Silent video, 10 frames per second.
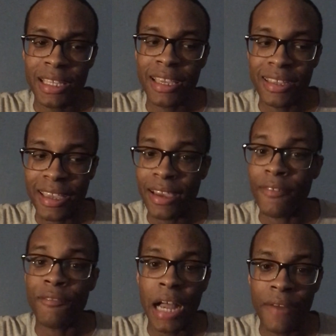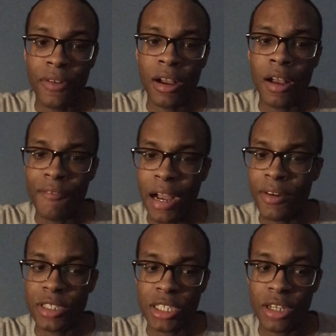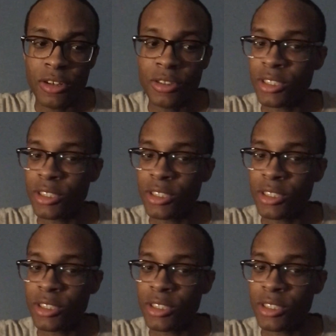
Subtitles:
Yeah, 500 shows.